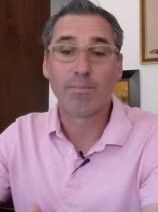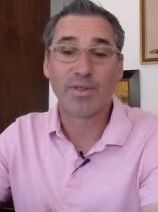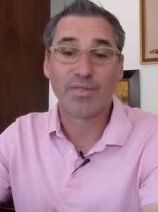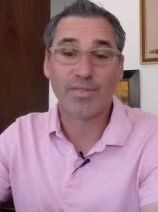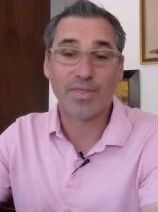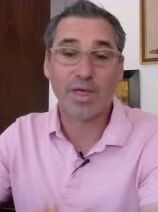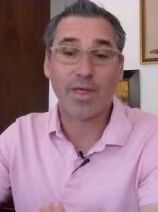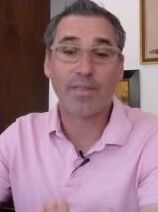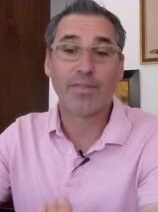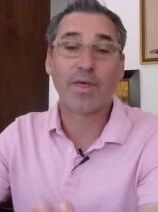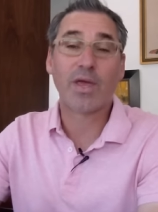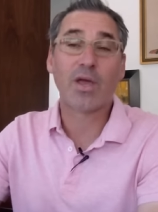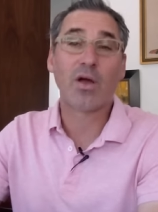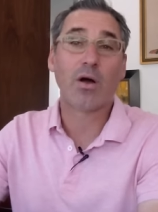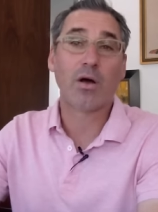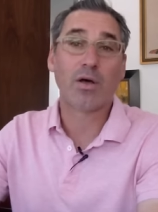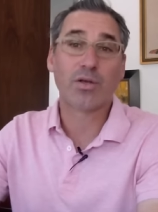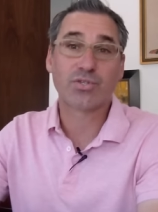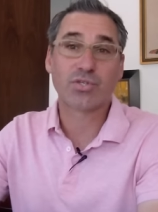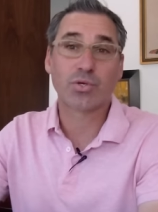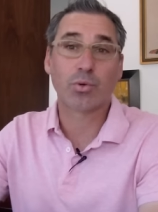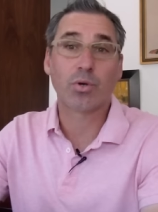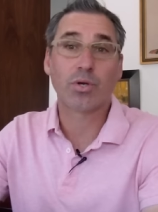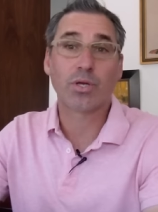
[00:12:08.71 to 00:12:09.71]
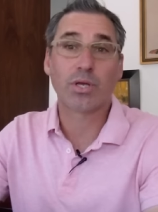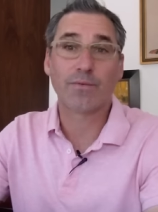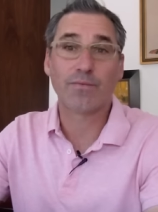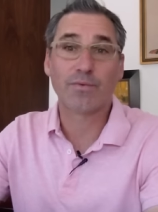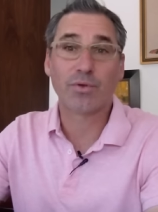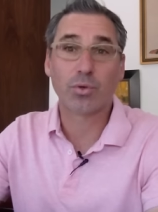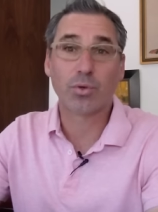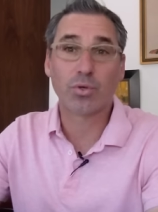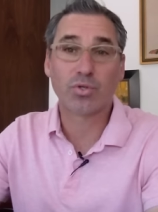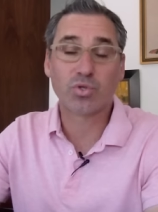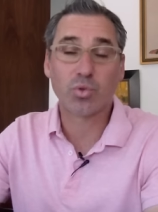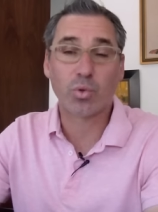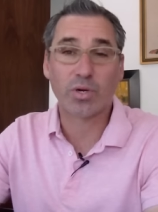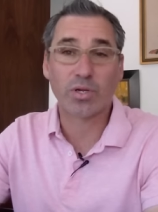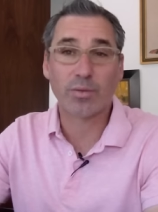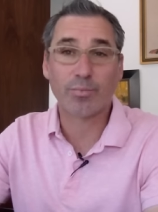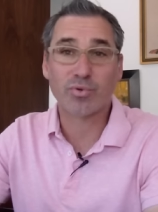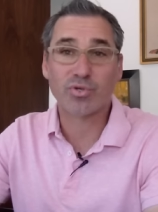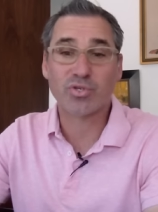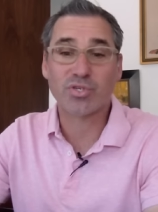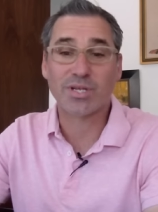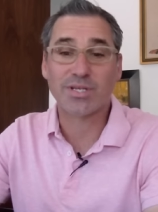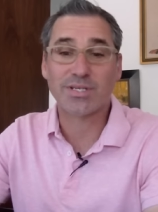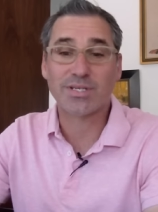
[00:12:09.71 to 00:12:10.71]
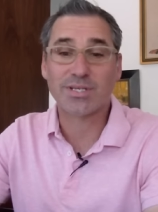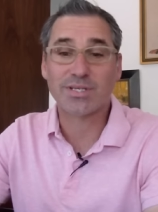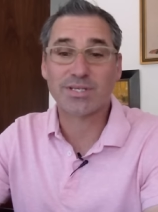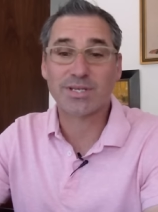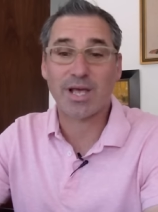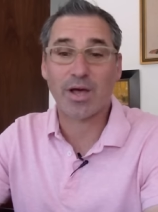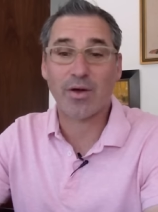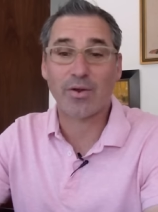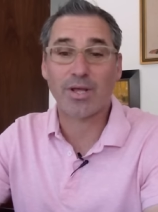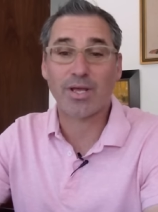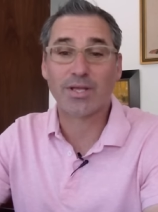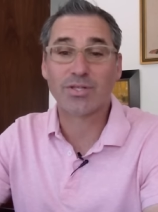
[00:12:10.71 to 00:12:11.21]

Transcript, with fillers: but then they also are giving you a 20% discount.